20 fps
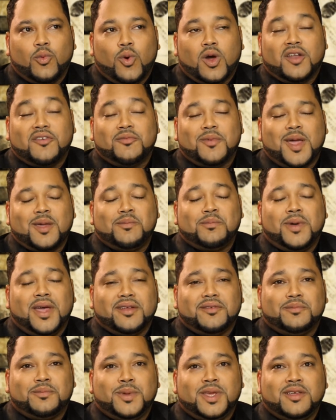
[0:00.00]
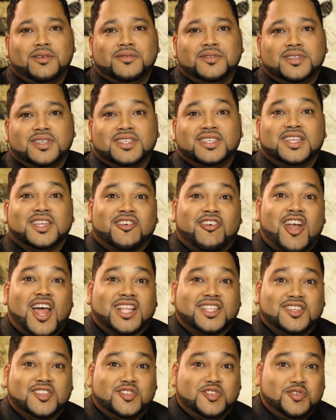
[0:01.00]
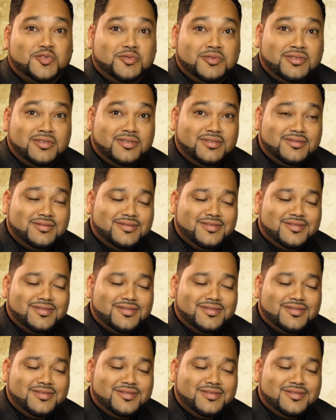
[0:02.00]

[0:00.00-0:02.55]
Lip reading: One of my pet peeves is ingratitude.